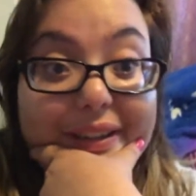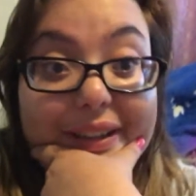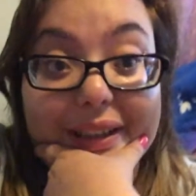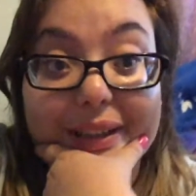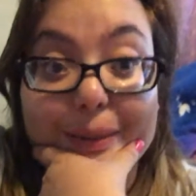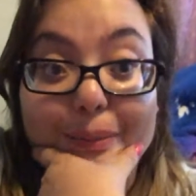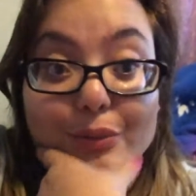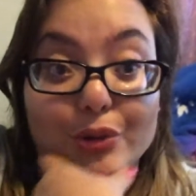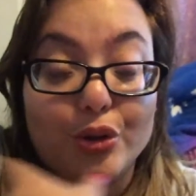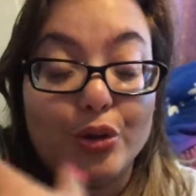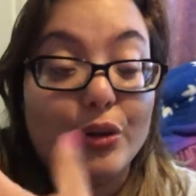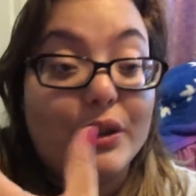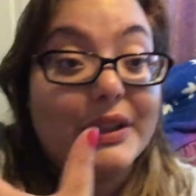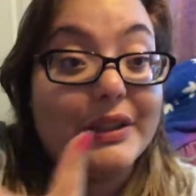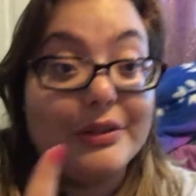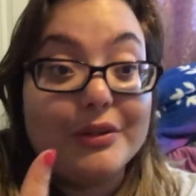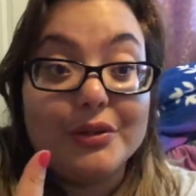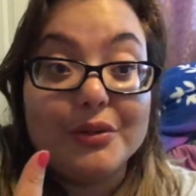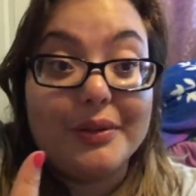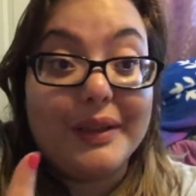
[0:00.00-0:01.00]
that I'm
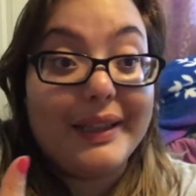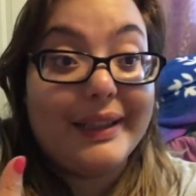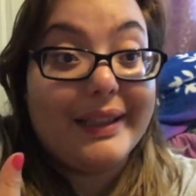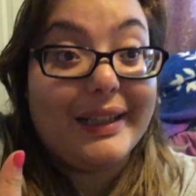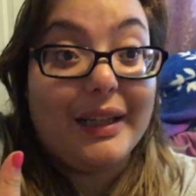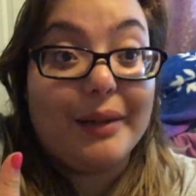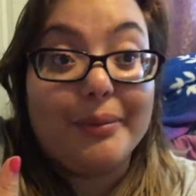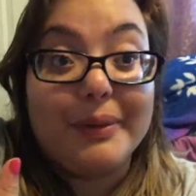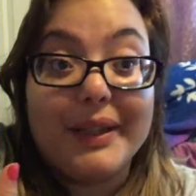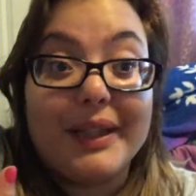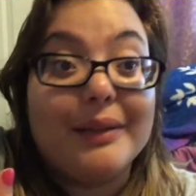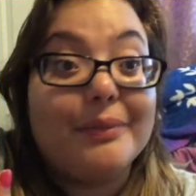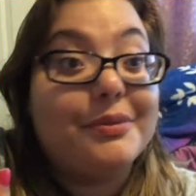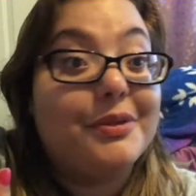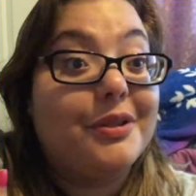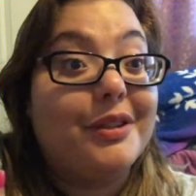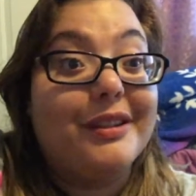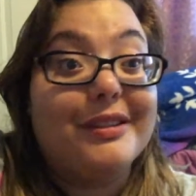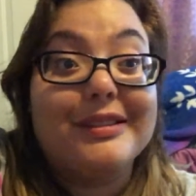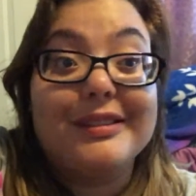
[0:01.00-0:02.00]
going through right now, but I'm
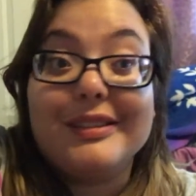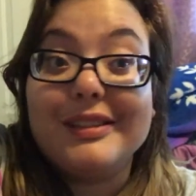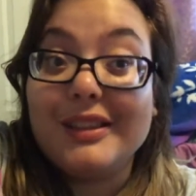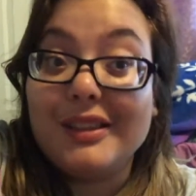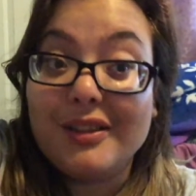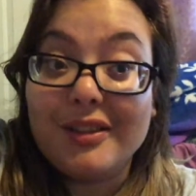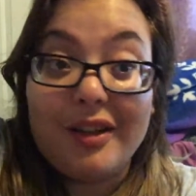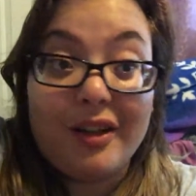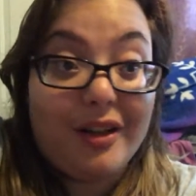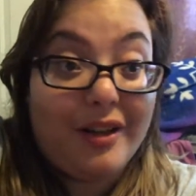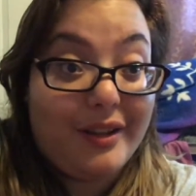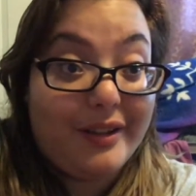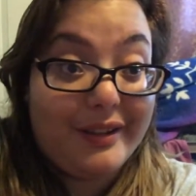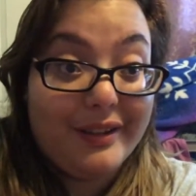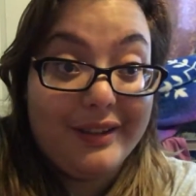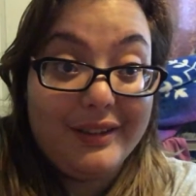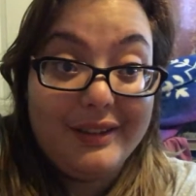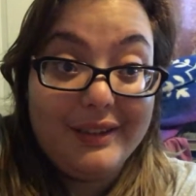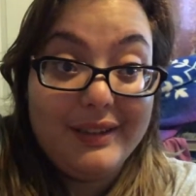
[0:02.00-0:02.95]
trusting God